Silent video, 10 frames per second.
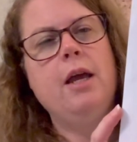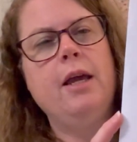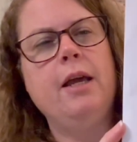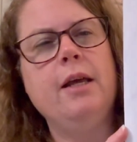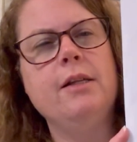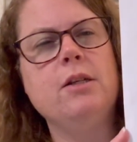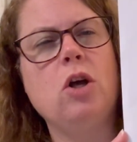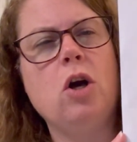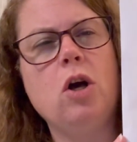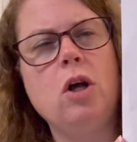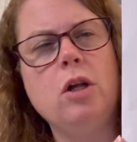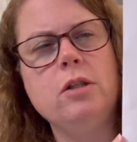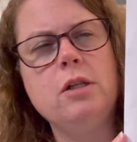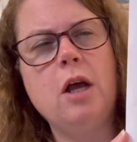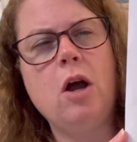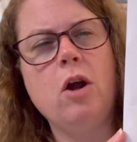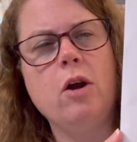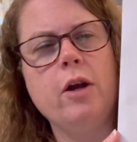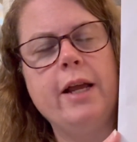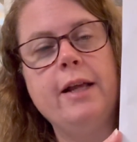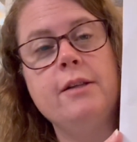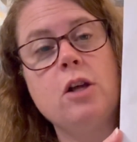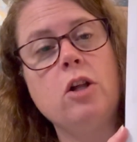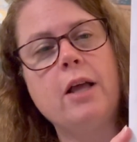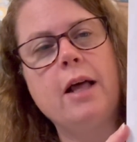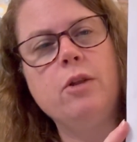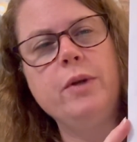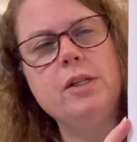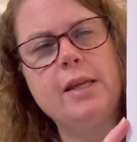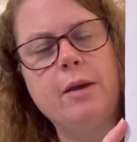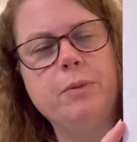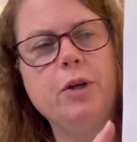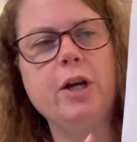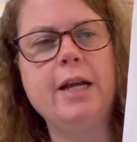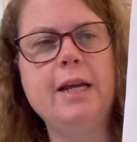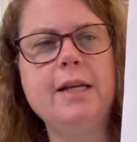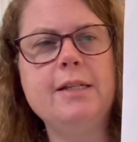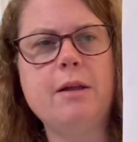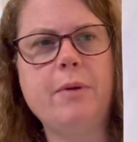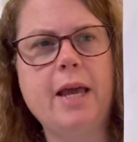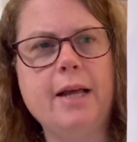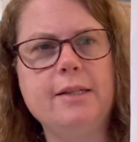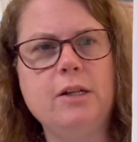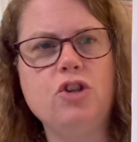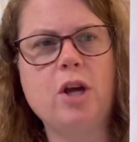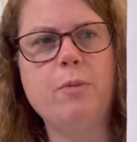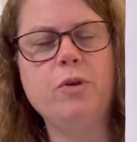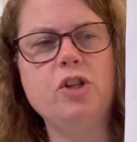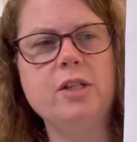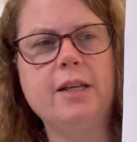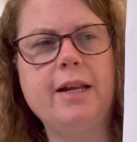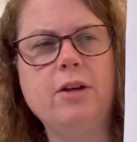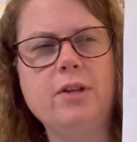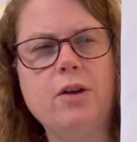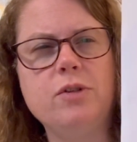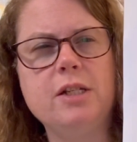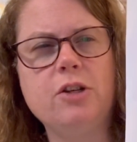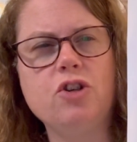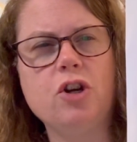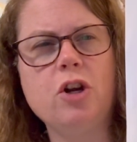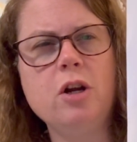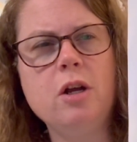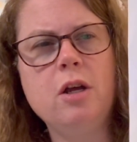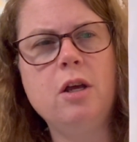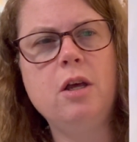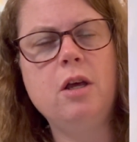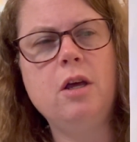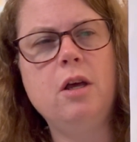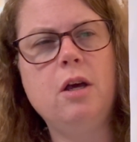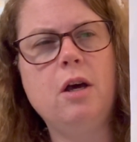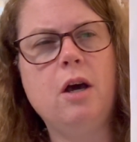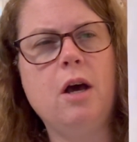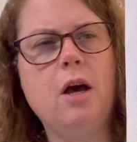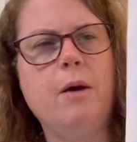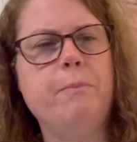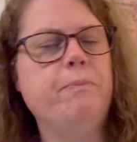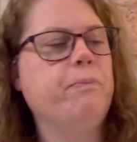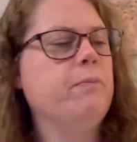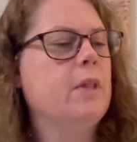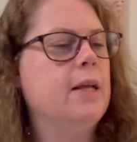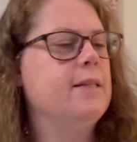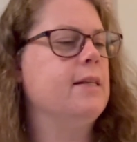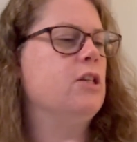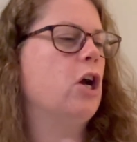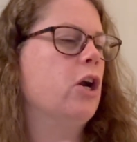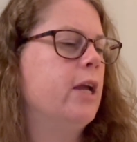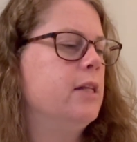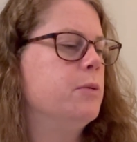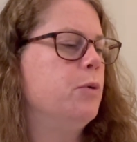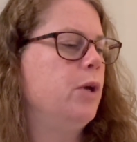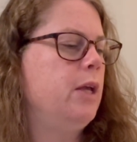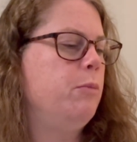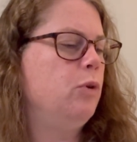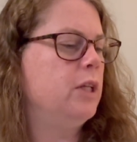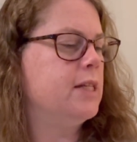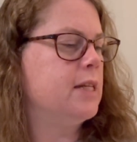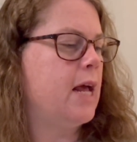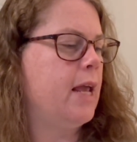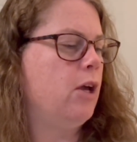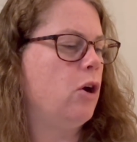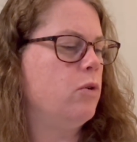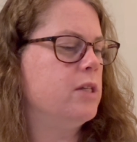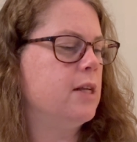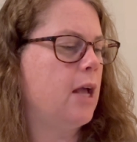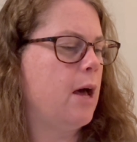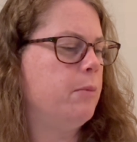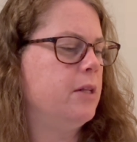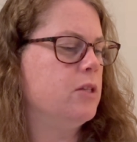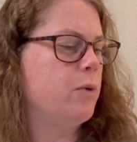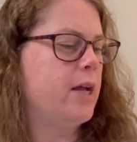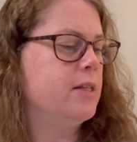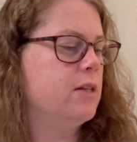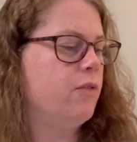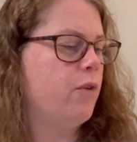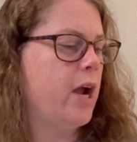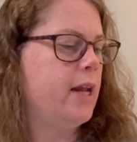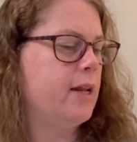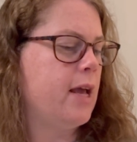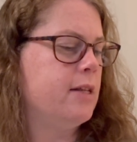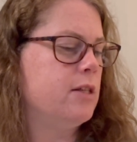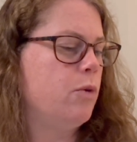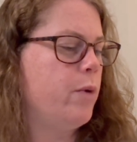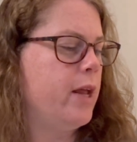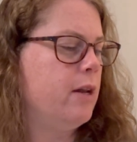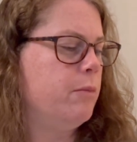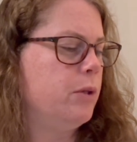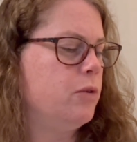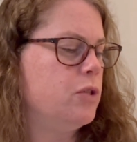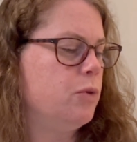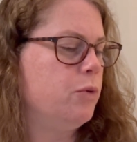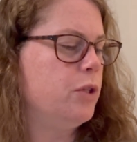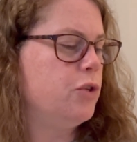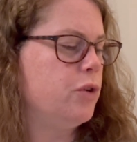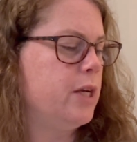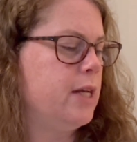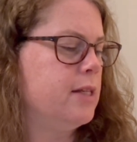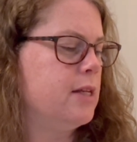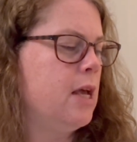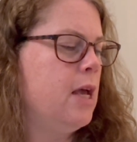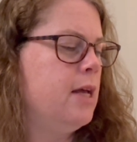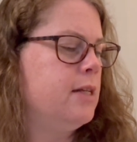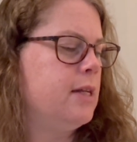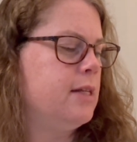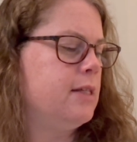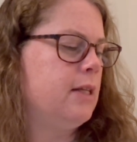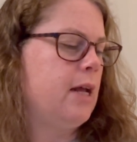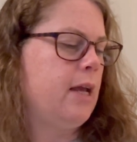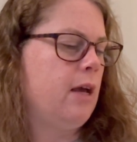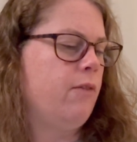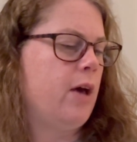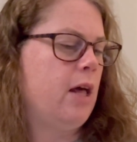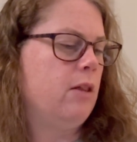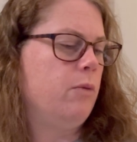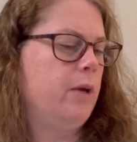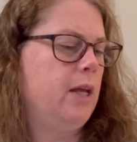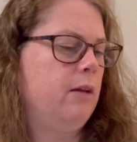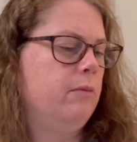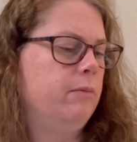It is called Halloween Sampler. It is on my Etsy shop, which is Canal Town Stitcher. It says, dark and spooky moonless night, ghosts and goblins rise to fright as the wind blows through the trees. 'Tis the night of Halloween.